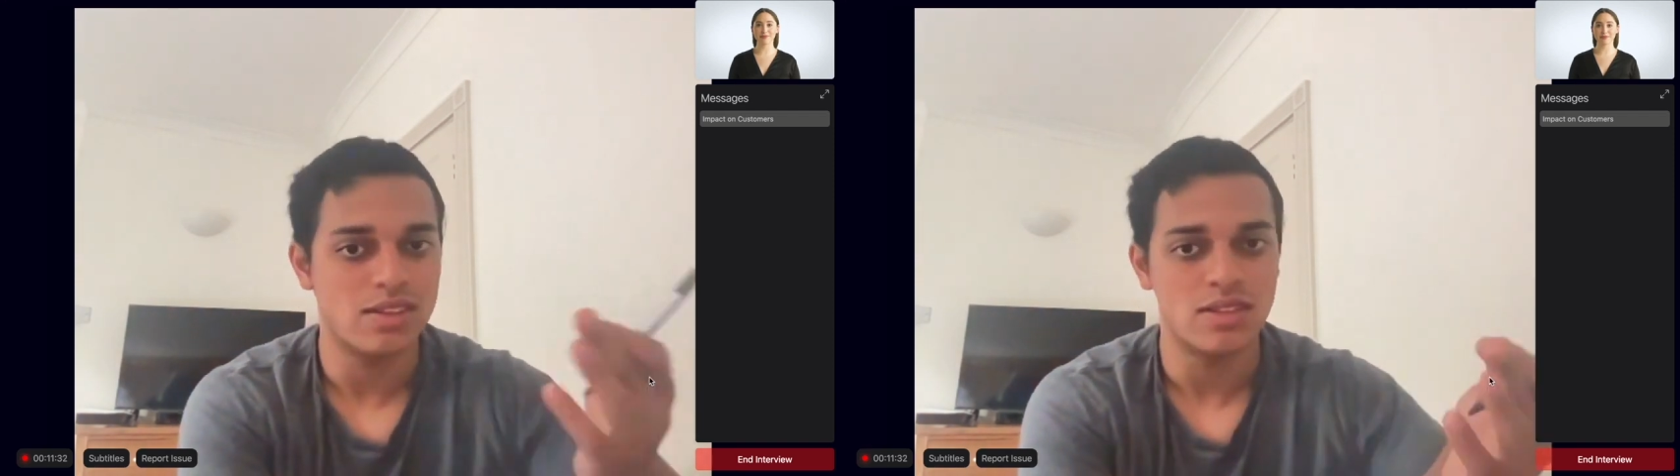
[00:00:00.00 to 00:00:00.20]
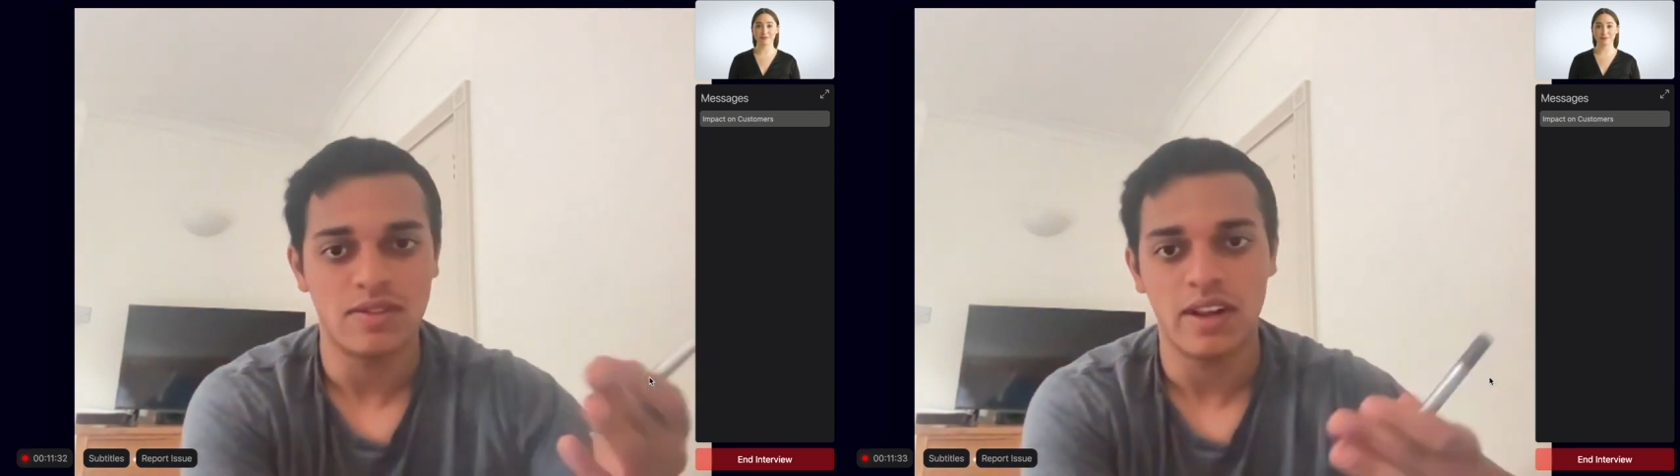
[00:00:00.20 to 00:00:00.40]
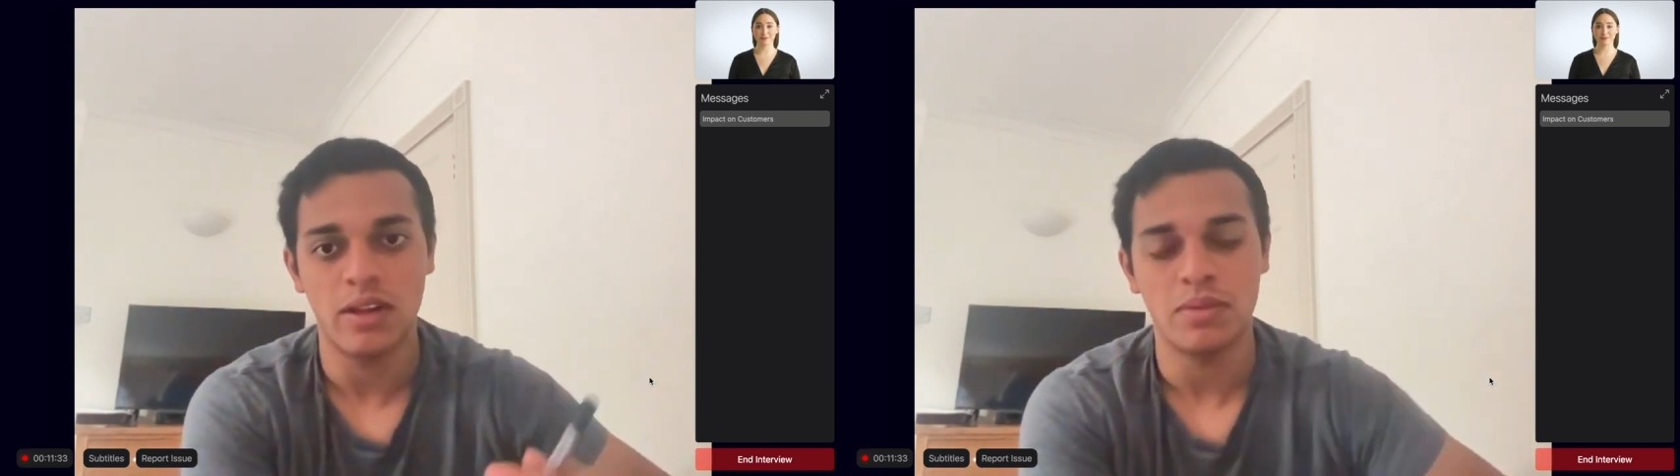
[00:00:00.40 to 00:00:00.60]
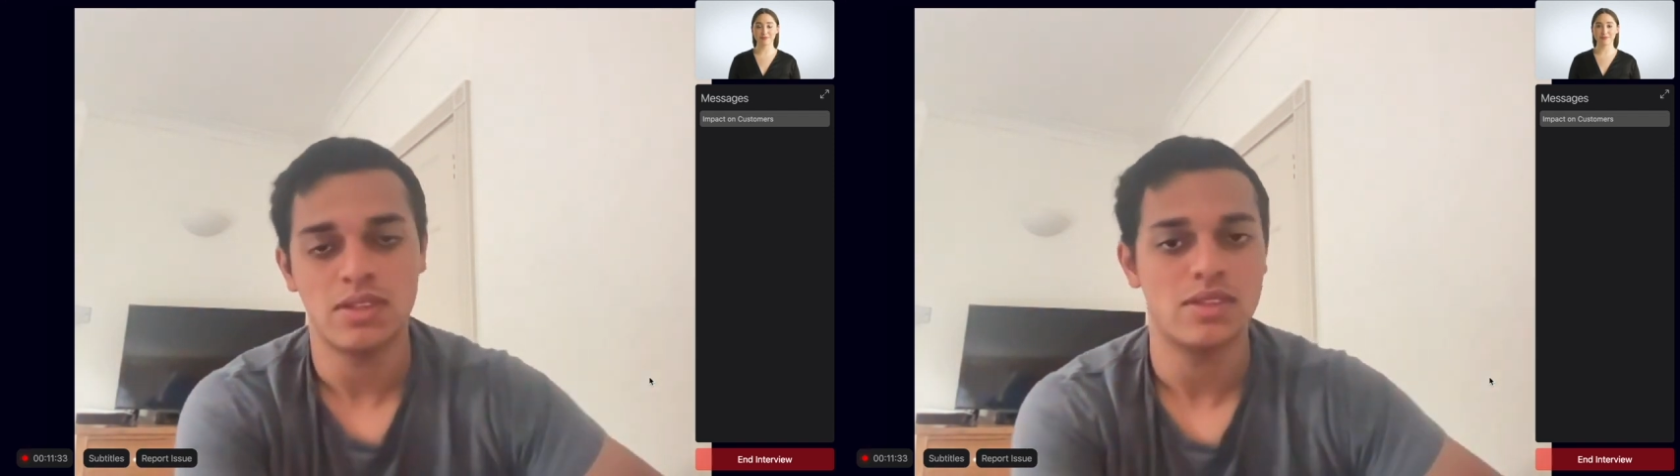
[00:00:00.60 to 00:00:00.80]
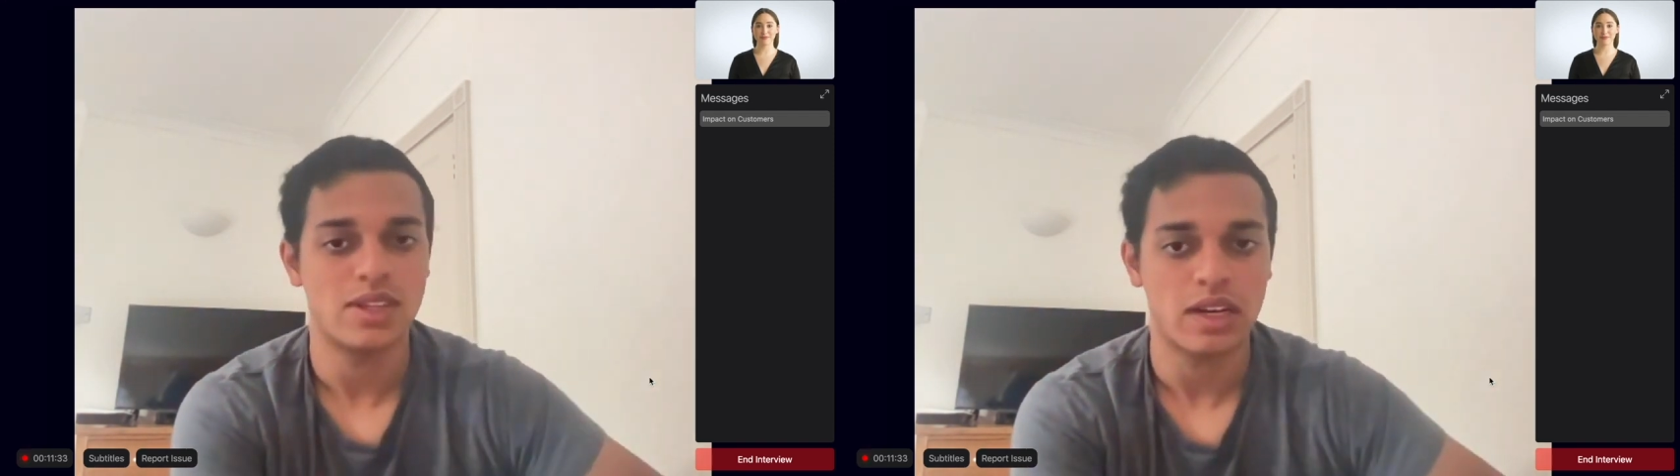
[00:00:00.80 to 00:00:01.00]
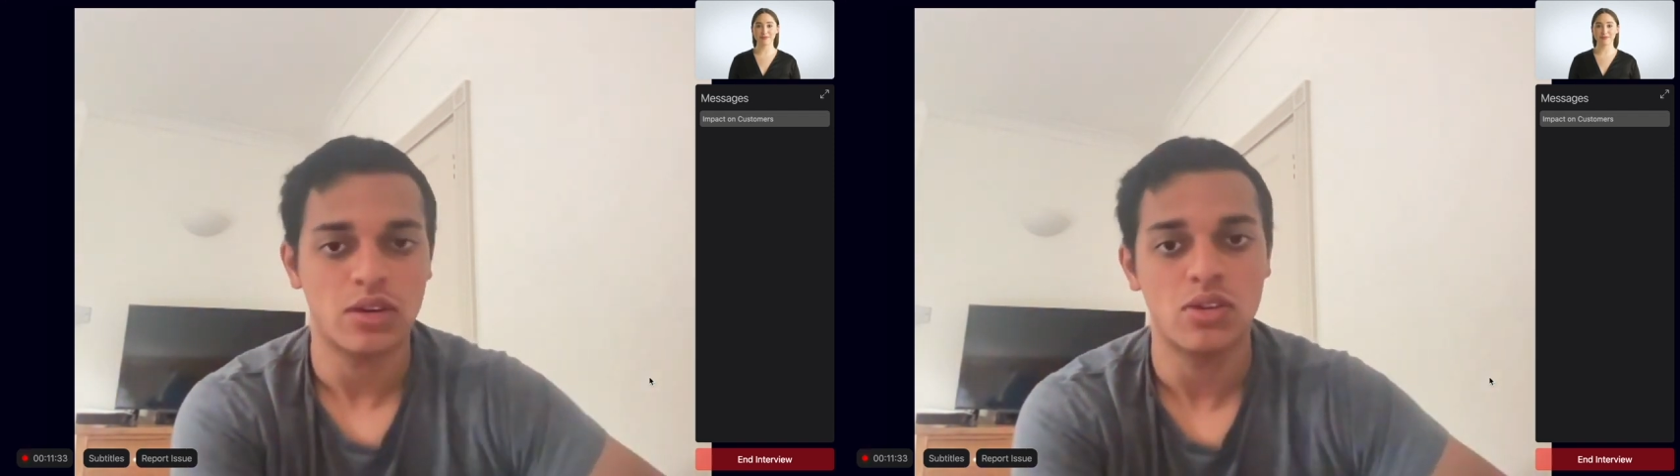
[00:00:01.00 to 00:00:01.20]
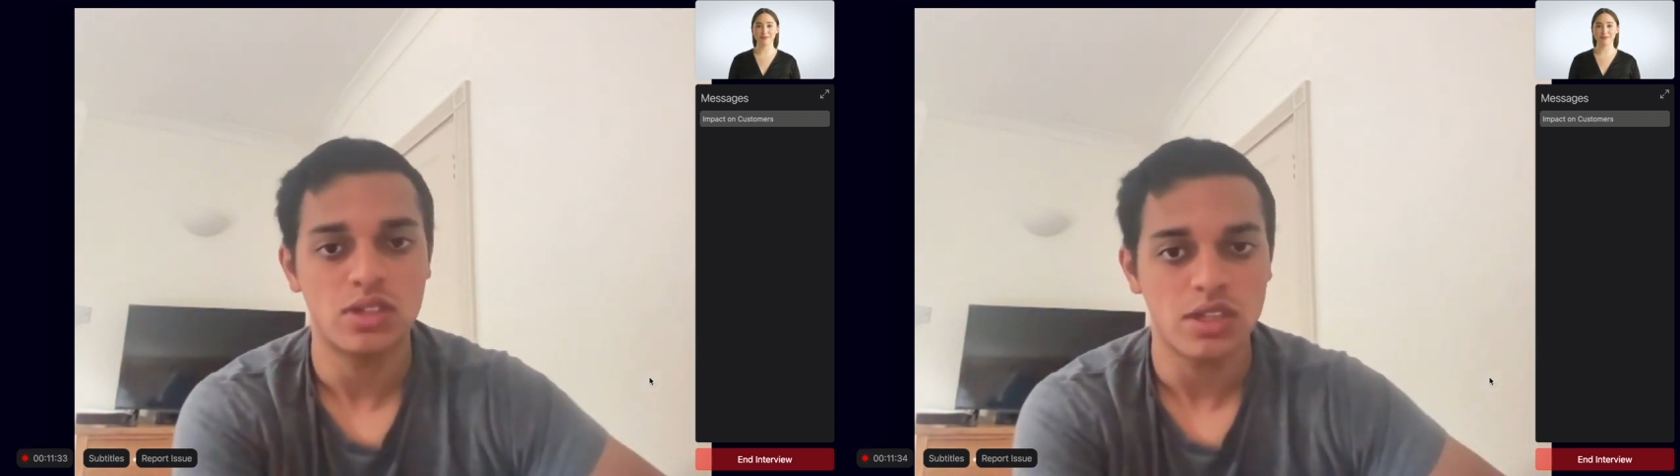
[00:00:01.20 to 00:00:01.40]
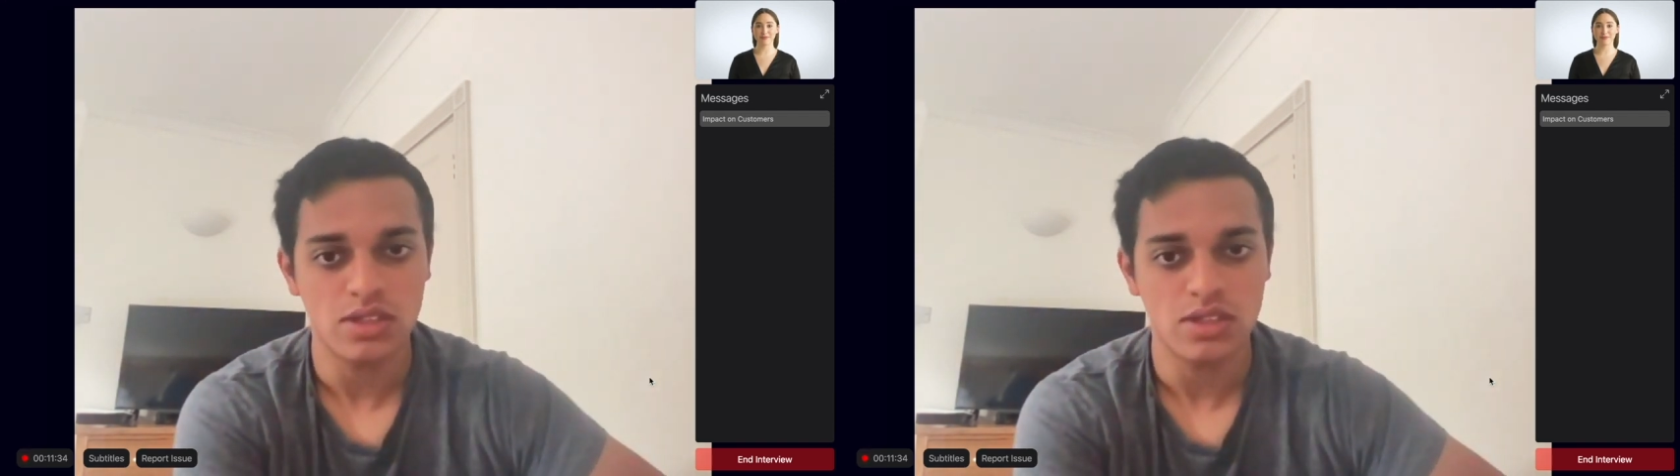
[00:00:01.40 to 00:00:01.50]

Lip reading: developments in technologies.